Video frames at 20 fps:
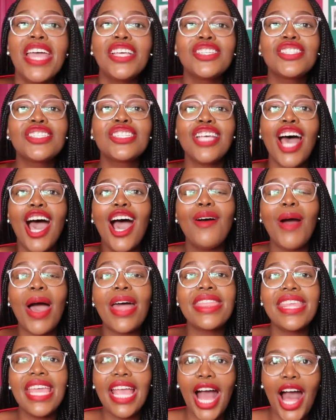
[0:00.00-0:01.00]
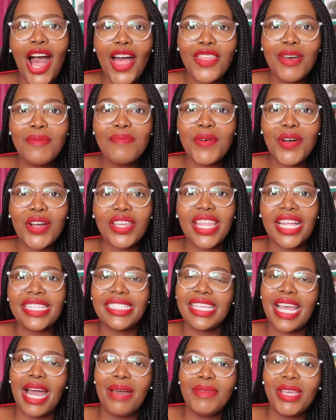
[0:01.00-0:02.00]
so the other book
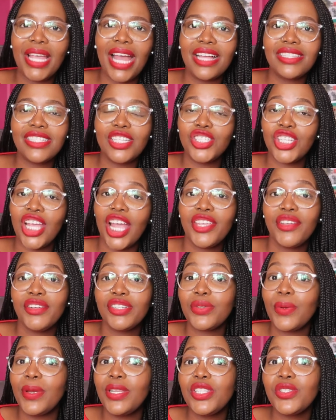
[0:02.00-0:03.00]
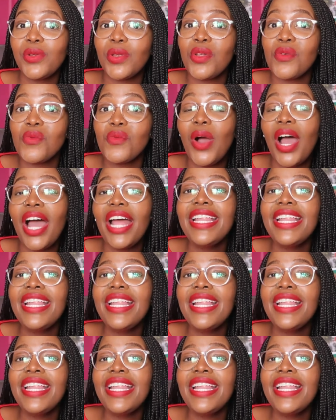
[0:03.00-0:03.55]
that's coming out in January 2021